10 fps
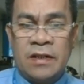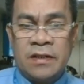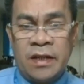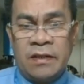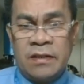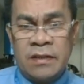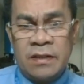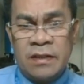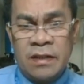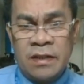Then
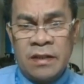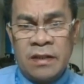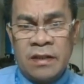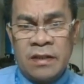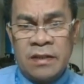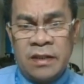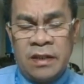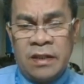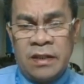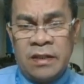
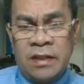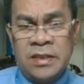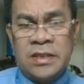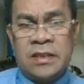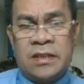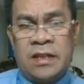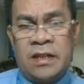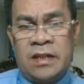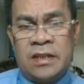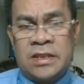the
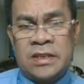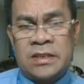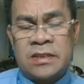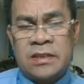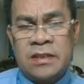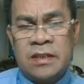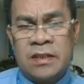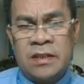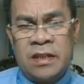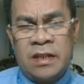density is
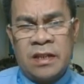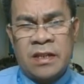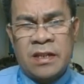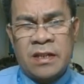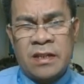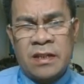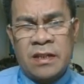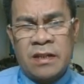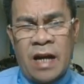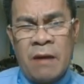the
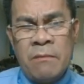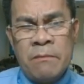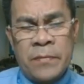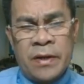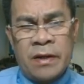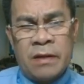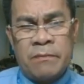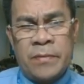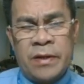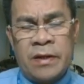ampere
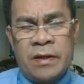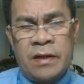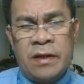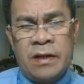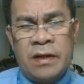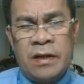per